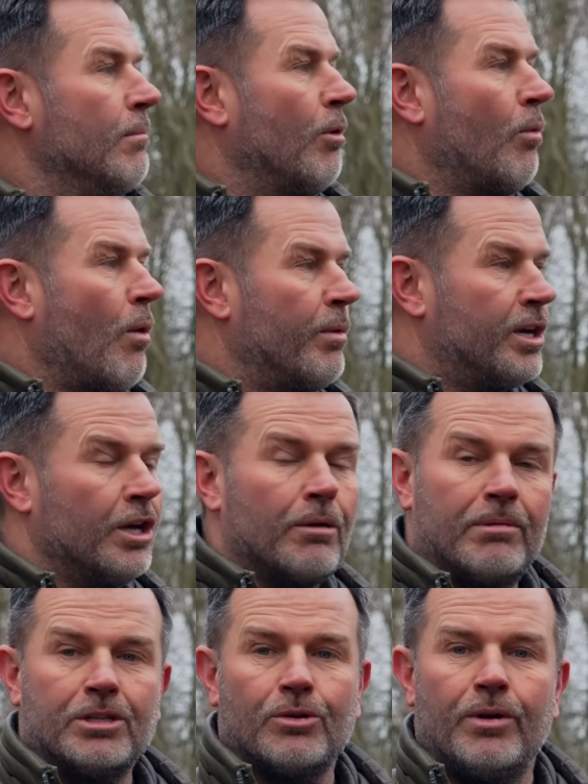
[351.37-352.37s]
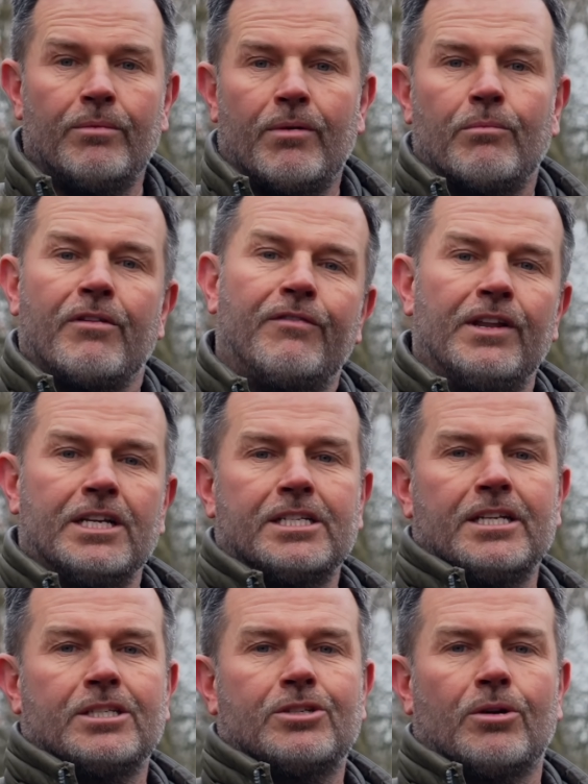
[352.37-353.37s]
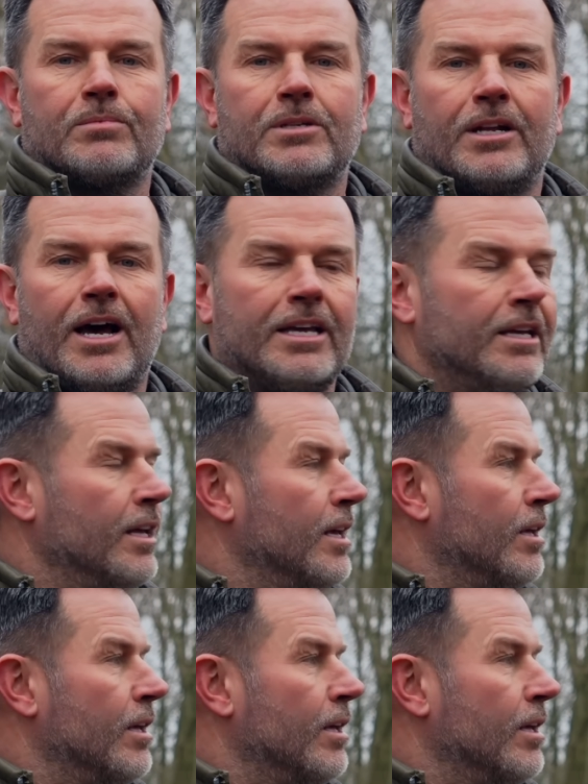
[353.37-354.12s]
But what we're going to be doing when we finish this job today,